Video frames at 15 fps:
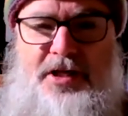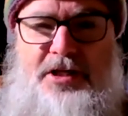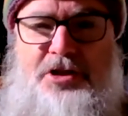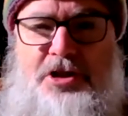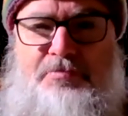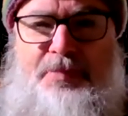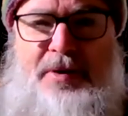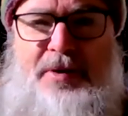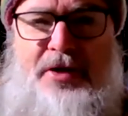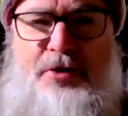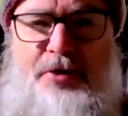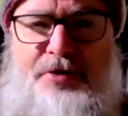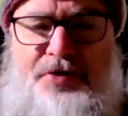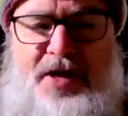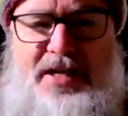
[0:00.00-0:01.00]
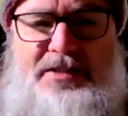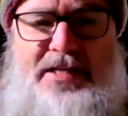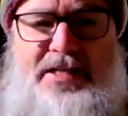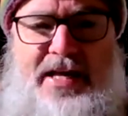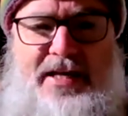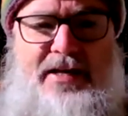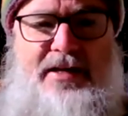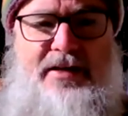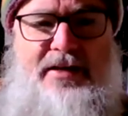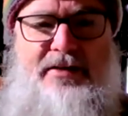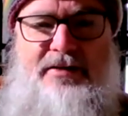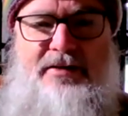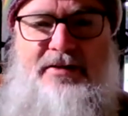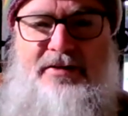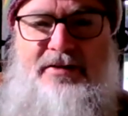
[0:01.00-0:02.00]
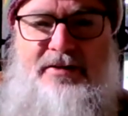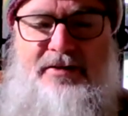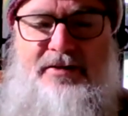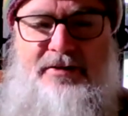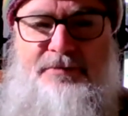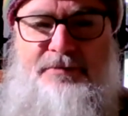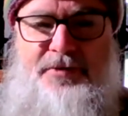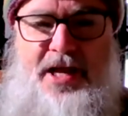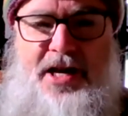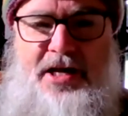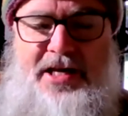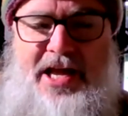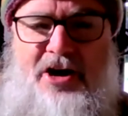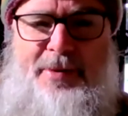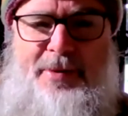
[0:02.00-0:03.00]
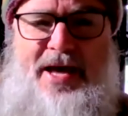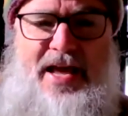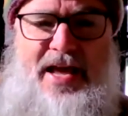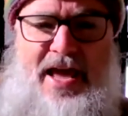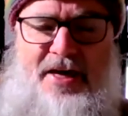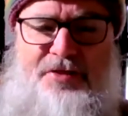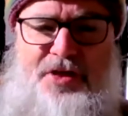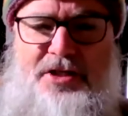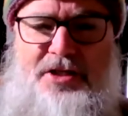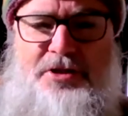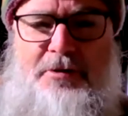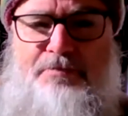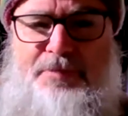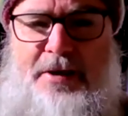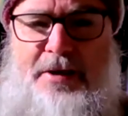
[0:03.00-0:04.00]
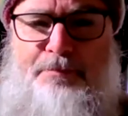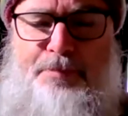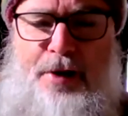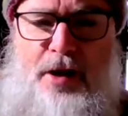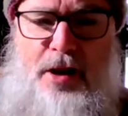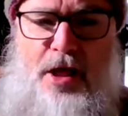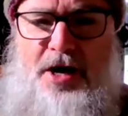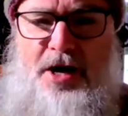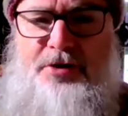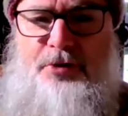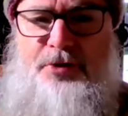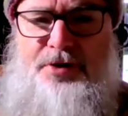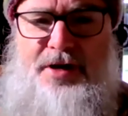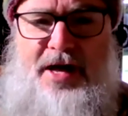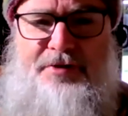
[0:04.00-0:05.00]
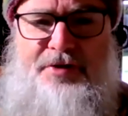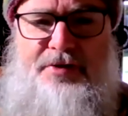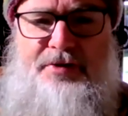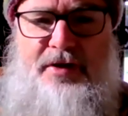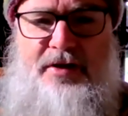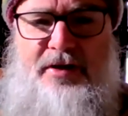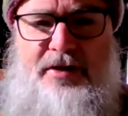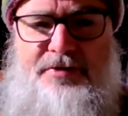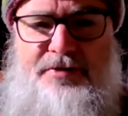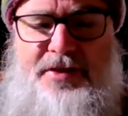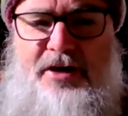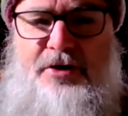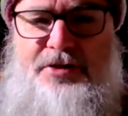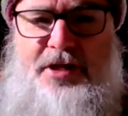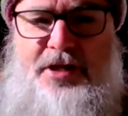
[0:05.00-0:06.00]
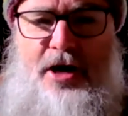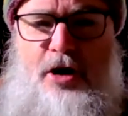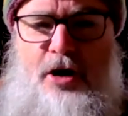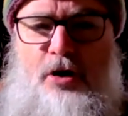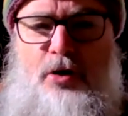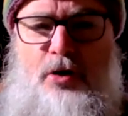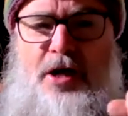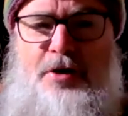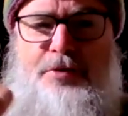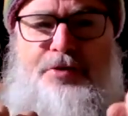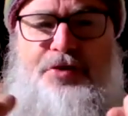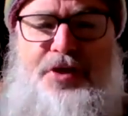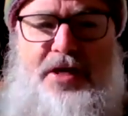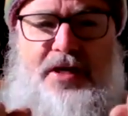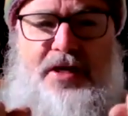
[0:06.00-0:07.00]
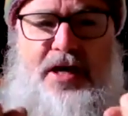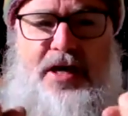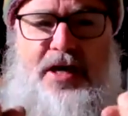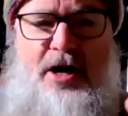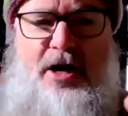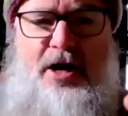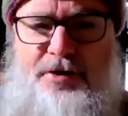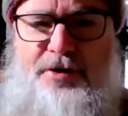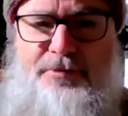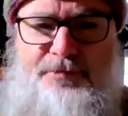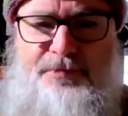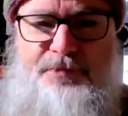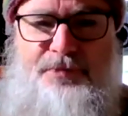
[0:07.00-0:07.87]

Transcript: They're just being authentic. They don't care about ethics and being polite or nothing. They got their whole own thing going on.